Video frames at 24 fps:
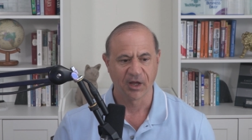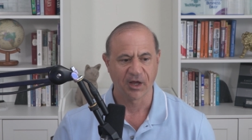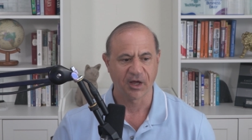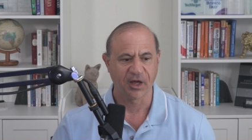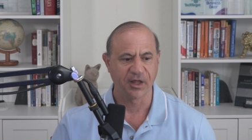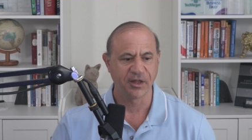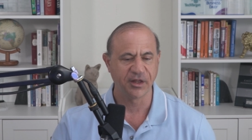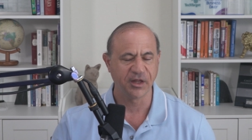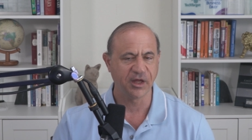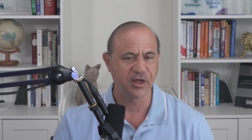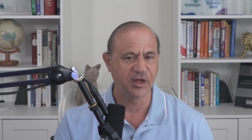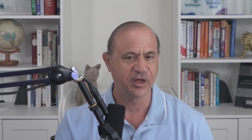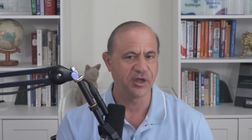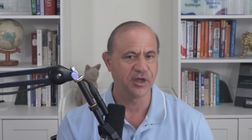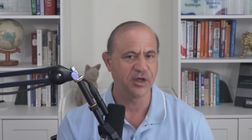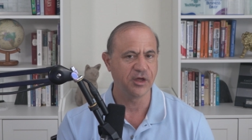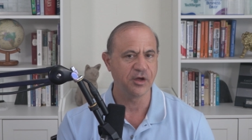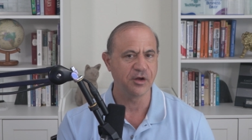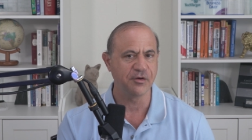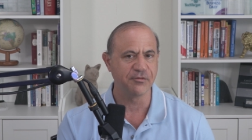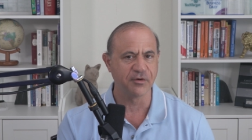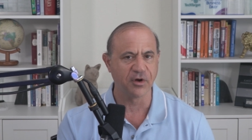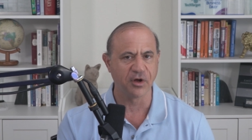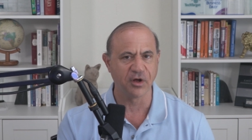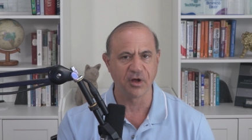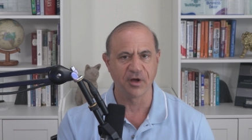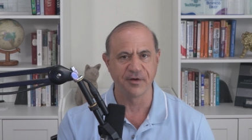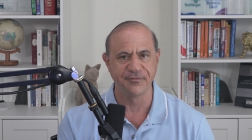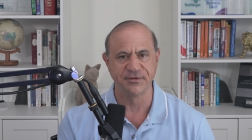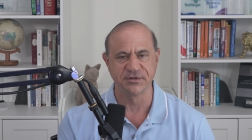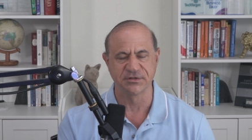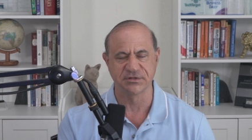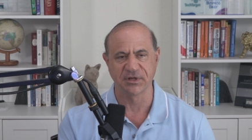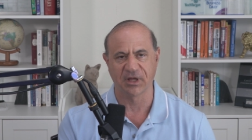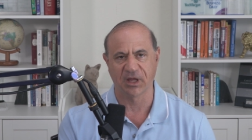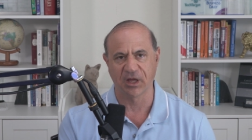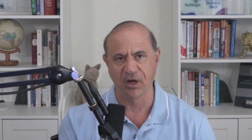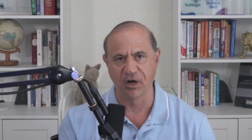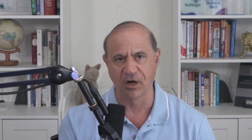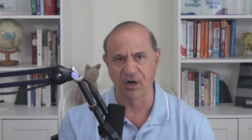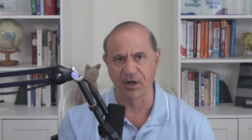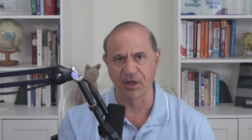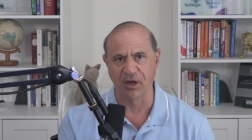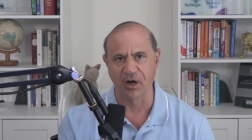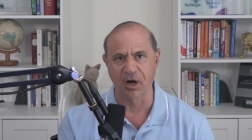And the key role of the security